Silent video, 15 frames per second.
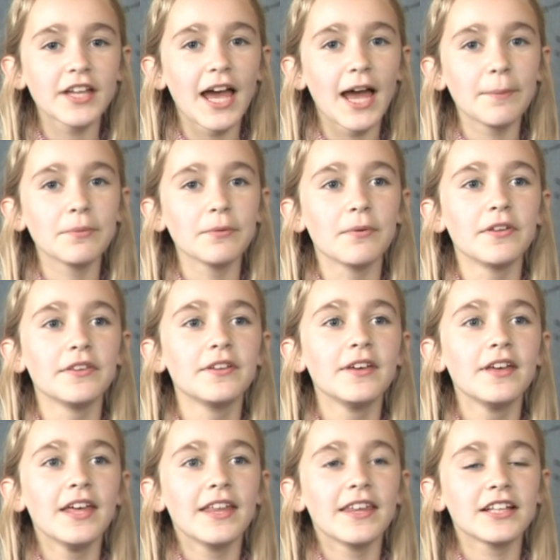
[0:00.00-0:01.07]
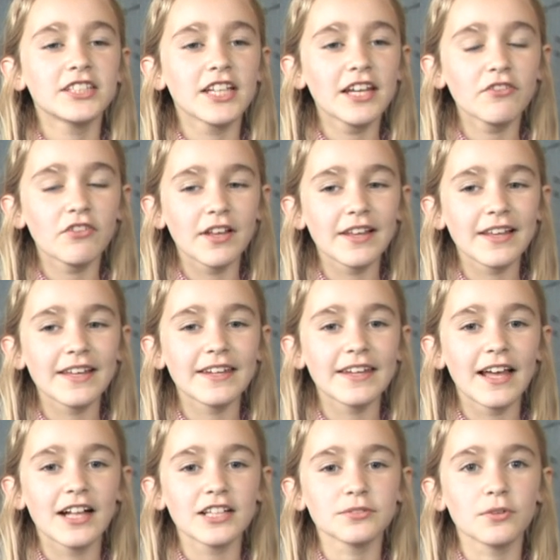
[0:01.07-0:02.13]
a happy one. The General and
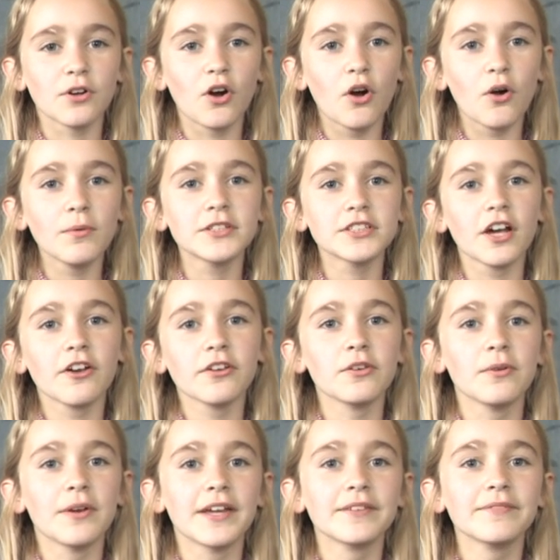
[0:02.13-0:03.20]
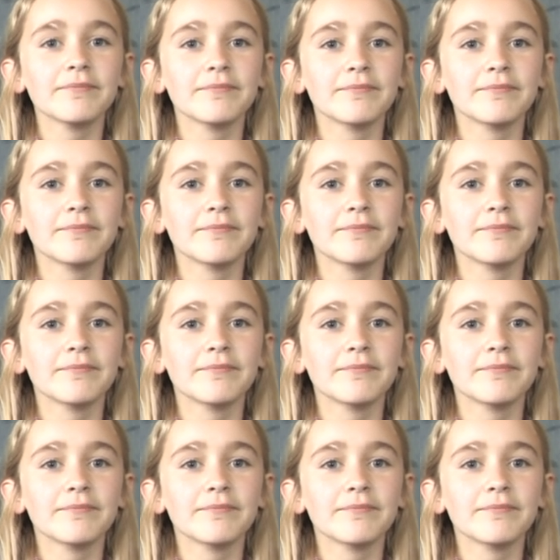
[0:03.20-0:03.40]
Lady Alice were always arguing.